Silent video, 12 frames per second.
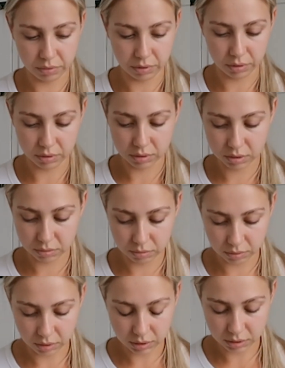but
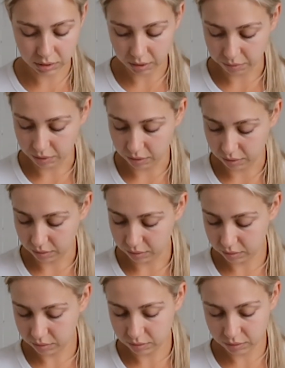what is going on